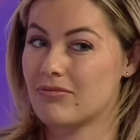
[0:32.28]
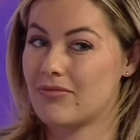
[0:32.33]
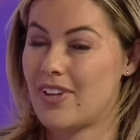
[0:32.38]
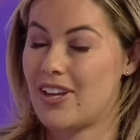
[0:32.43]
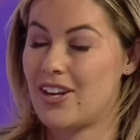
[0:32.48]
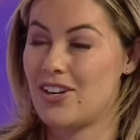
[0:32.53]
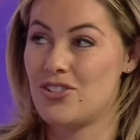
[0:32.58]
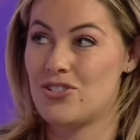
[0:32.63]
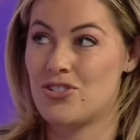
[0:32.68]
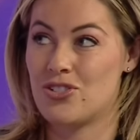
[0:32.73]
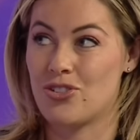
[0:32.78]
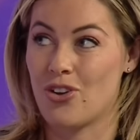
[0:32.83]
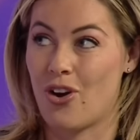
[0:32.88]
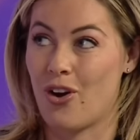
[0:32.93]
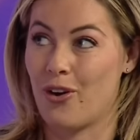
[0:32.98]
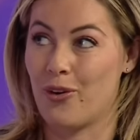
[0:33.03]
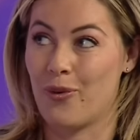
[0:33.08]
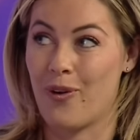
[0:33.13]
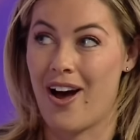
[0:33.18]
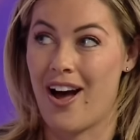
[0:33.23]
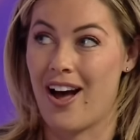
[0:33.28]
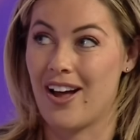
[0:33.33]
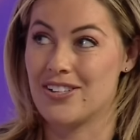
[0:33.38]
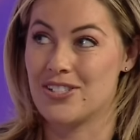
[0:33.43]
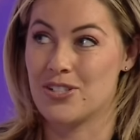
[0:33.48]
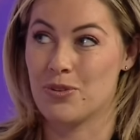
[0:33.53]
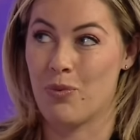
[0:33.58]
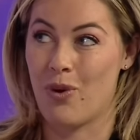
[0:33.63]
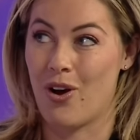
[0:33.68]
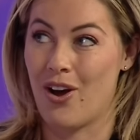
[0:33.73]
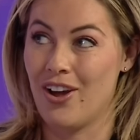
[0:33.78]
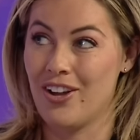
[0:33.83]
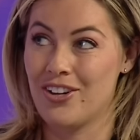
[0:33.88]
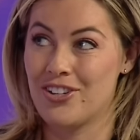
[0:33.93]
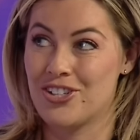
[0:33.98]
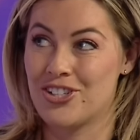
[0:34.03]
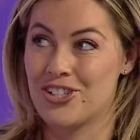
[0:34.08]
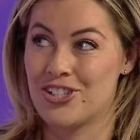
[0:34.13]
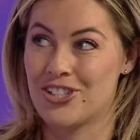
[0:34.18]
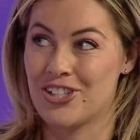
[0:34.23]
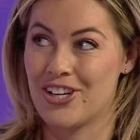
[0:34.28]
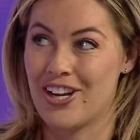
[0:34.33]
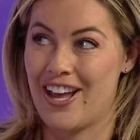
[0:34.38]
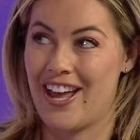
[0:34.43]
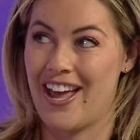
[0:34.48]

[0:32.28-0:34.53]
It is so hard to watch.